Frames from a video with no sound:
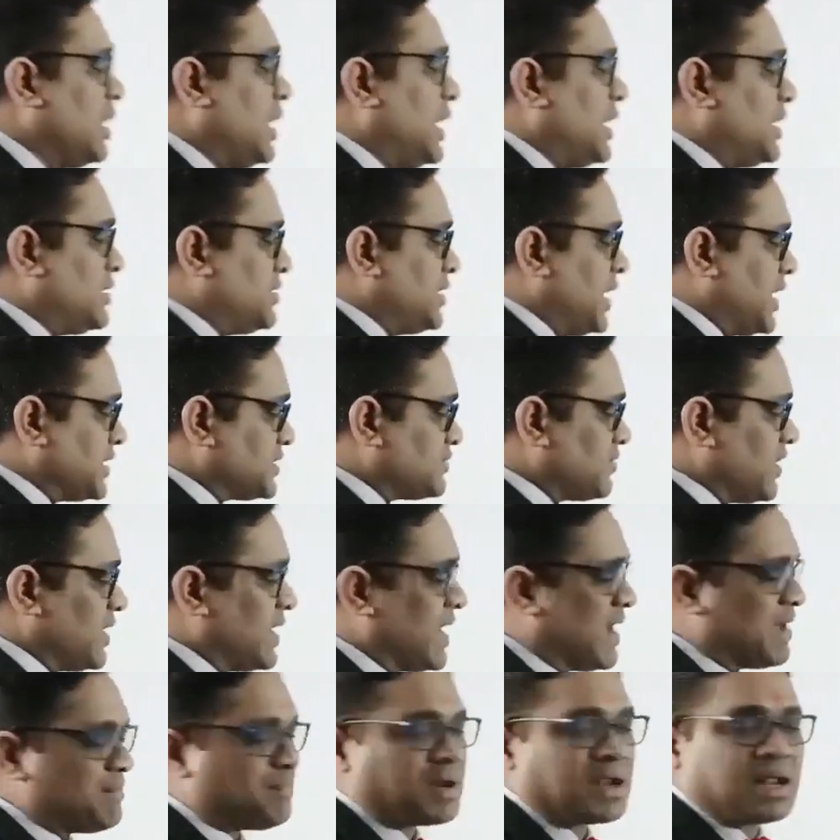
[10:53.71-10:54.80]
and that is why
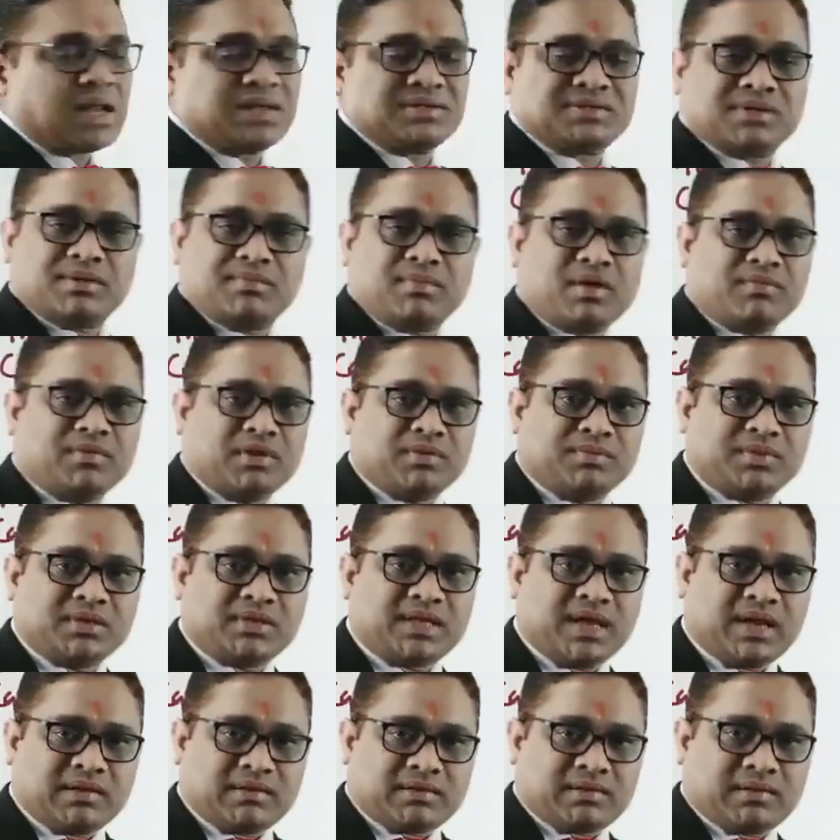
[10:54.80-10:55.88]
hypercalcemia will be
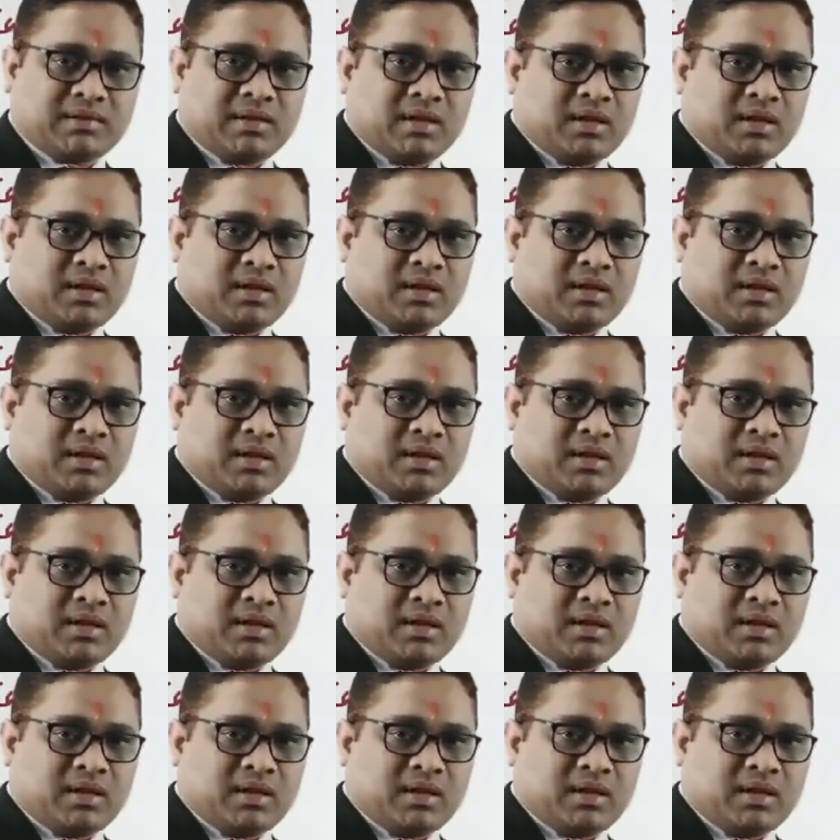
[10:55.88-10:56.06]
there.